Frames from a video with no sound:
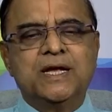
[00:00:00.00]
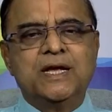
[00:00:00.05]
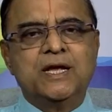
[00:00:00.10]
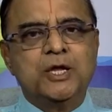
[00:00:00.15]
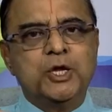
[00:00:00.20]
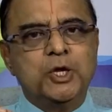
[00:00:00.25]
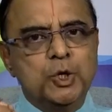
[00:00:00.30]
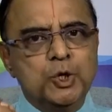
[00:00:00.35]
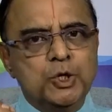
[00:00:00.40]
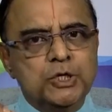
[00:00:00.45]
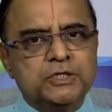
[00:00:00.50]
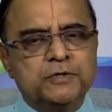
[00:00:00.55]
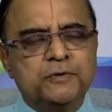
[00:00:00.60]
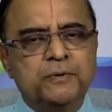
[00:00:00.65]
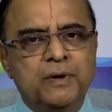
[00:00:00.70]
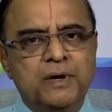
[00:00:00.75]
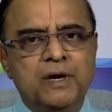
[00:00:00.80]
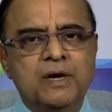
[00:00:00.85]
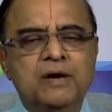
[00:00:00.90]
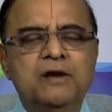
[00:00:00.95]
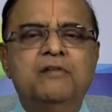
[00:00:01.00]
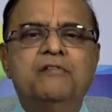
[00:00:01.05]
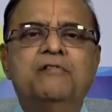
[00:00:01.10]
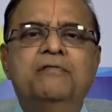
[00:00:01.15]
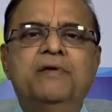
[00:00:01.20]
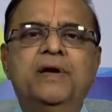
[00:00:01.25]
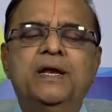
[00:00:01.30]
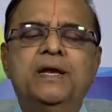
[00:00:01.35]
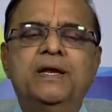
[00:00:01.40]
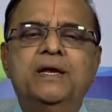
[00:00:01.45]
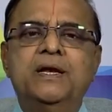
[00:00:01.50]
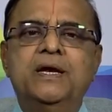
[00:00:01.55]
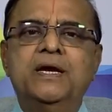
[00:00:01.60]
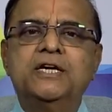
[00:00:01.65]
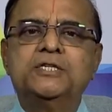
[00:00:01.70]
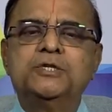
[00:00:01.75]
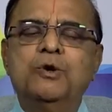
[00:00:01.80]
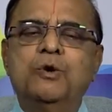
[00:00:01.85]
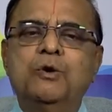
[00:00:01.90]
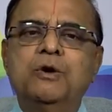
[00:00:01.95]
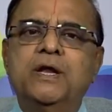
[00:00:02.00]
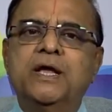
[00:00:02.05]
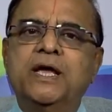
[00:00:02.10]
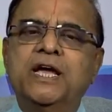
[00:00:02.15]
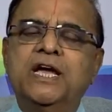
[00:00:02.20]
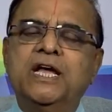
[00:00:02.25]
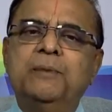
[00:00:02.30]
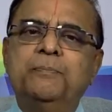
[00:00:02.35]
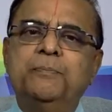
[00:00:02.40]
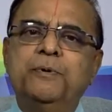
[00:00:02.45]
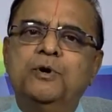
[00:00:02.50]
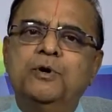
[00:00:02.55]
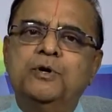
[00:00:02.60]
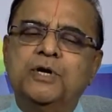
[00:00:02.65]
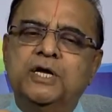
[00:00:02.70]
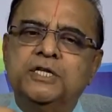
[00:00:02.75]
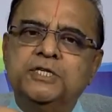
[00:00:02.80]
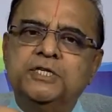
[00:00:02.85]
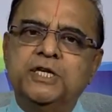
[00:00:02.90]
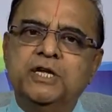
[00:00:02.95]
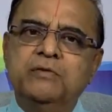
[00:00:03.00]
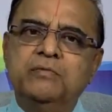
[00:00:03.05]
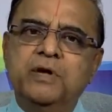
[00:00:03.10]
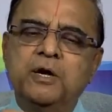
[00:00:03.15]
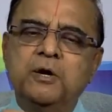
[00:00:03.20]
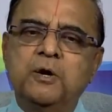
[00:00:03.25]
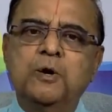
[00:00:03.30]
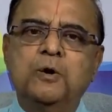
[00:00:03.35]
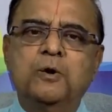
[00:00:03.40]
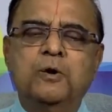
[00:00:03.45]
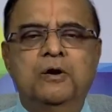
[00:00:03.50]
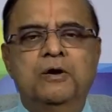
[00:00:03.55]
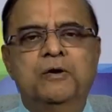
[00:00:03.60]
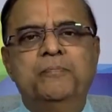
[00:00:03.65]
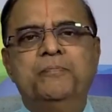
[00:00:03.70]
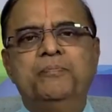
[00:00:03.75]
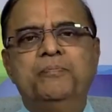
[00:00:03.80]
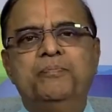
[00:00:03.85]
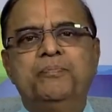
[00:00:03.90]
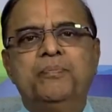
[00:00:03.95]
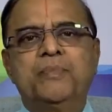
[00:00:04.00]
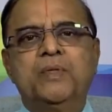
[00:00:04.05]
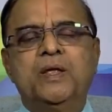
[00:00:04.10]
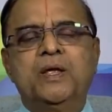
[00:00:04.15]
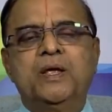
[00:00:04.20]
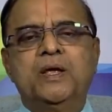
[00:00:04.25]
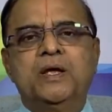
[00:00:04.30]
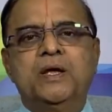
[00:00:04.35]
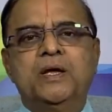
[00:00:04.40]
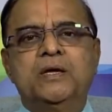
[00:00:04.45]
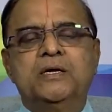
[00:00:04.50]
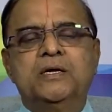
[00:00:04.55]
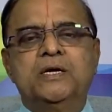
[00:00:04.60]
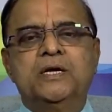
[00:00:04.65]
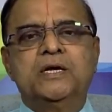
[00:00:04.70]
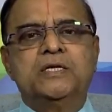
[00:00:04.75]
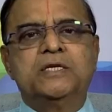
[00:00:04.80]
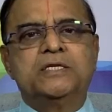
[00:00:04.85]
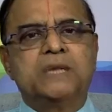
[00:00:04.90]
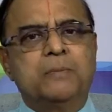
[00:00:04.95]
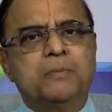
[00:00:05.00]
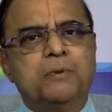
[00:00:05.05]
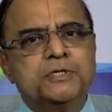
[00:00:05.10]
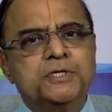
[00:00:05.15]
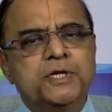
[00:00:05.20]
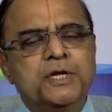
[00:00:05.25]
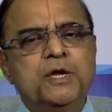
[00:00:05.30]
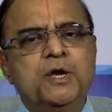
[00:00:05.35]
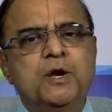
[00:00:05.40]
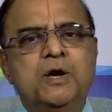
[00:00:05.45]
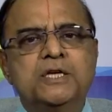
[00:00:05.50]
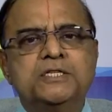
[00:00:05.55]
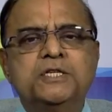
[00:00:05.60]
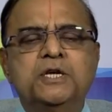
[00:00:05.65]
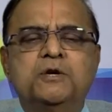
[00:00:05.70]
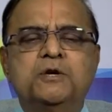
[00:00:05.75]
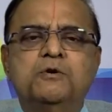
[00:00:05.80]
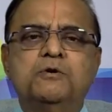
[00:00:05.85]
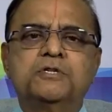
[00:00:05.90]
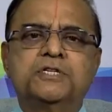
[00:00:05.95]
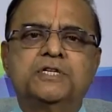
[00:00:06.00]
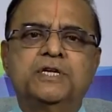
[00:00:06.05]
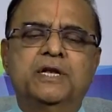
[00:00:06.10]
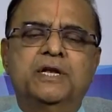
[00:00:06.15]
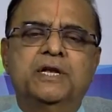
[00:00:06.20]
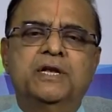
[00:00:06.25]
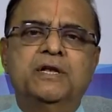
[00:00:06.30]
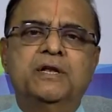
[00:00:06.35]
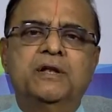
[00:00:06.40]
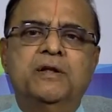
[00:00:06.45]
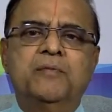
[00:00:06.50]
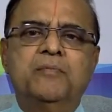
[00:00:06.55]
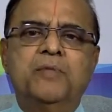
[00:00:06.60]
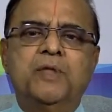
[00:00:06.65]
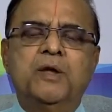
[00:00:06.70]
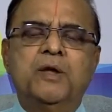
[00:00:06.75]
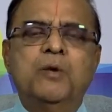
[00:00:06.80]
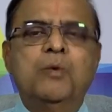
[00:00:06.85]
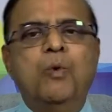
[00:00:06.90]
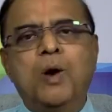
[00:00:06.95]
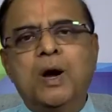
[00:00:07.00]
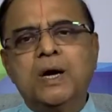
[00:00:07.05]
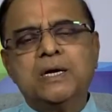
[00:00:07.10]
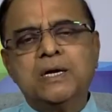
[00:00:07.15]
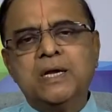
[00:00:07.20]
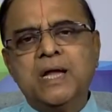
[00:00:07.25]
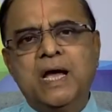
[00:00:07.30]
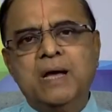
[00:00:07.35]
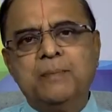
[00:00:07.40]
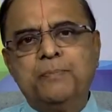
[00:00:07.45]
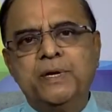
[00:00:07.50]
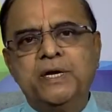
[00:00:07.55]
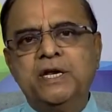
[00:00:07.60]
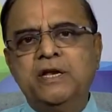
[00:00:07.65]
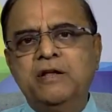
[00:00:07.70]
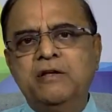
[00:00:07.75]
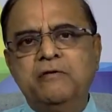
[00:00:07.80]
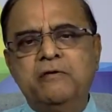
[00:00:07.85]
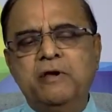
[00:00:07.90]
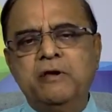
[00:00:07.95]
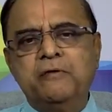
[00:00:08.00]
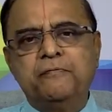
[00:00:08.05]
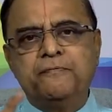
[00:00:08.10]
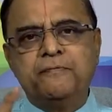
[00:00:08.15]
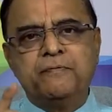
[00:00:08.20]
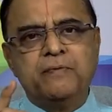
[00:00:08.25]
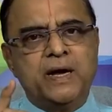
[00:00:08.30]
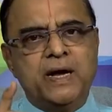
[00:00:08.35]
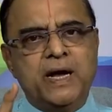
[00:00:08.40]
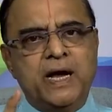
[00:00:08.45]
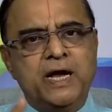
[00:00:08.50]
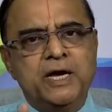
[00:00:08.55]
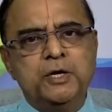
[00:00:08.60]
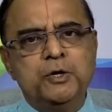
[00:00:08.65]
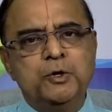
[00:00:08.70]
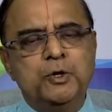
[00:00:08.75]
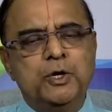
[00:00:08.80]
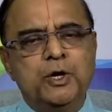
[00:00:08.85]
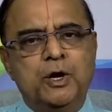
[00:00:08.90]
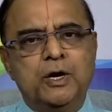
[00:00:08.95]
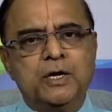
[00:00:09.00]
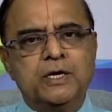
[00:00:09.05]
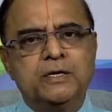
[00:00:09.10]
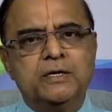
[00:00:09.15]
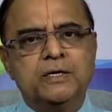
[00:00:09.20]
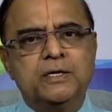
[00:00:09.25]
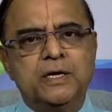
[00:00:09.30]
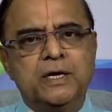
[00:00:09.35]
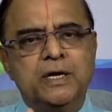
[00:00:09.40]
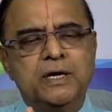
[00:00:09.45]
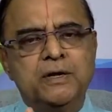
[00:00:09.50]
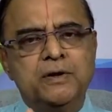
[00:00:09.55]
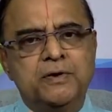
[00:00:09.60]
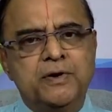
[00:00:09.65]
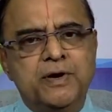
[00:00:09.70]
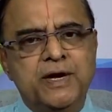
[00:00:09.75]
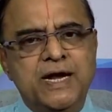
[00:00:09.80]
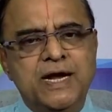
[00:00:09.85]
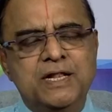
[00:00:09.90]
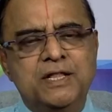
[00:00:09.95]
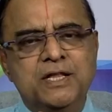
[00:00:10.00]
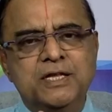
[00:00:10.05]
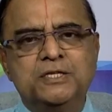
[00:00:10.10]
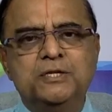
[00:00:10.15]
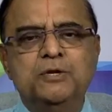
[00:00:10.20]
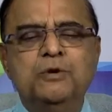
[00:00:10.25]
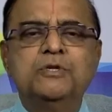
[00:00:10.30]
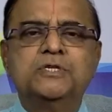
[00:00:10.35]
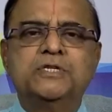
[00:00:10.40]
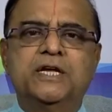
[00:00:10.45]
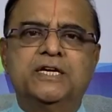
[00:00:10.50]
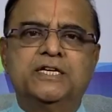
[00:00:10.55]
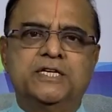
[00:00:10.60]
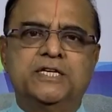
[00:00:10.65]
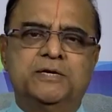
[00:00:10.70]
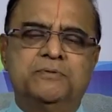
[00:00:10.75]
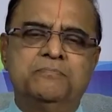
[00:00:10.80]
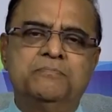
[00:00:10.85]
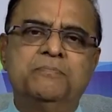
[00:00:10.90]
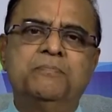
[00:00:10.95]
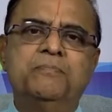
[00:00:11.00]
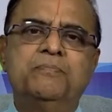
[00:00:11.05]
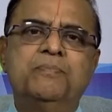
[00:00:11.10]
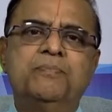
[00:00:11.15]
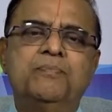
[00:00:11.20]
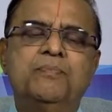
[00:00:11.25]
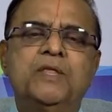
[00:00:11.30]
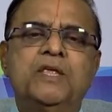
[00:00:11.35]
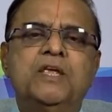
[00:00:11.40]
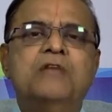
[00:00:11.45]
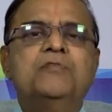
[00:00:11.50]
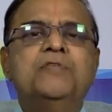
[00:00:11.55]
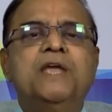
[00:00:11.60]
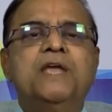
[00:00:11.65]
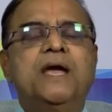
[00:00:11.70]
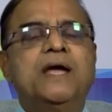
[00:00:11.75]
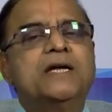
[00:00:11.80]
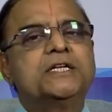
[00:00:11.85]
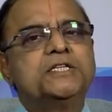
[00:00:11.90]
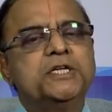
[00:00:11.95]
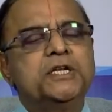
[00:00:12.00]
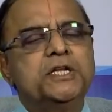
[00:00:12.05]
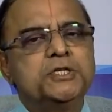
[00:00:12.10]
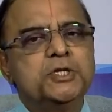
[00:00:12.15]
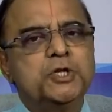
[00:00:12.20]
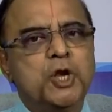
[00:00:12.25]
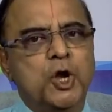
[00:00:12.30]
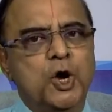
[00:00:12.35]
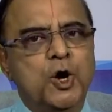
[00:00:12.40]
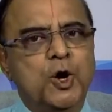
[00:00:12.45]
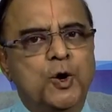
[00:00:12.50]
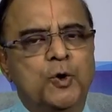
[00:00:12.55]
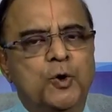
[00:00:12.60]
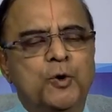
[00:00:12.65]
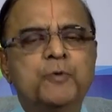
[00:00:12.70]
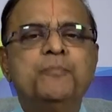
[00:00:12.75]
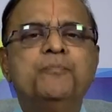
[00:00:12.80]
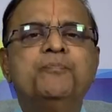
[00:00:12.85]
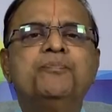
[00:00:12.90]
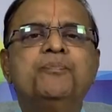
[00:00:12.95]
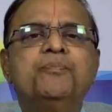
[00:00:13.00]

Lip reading: useful when it's going to help you to achieve your goal. Supposing you ask the question, what will happen if I do not read this news item? If the answer is no,